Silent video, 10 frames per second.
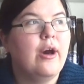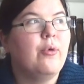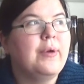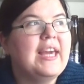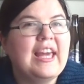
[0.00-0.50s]

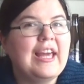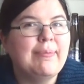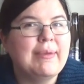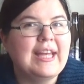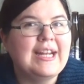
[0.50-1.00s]
we
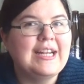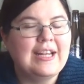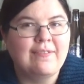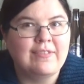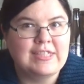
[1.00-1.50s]
keep getting
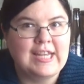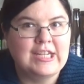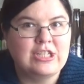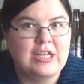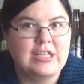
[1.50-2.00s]

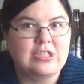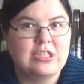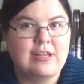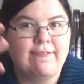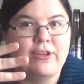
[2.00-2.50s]
invitations
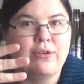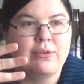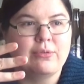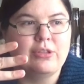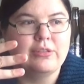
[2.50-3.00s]
to
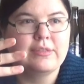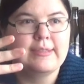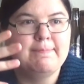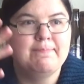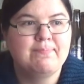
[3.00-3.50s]

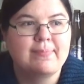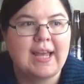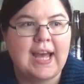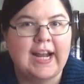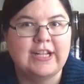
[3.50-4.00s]
funerals.
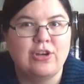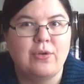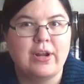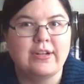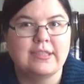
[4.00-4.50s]
And I
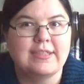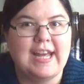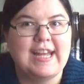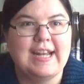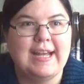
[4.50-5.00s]
don't
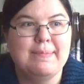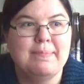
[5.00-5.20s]
understand it.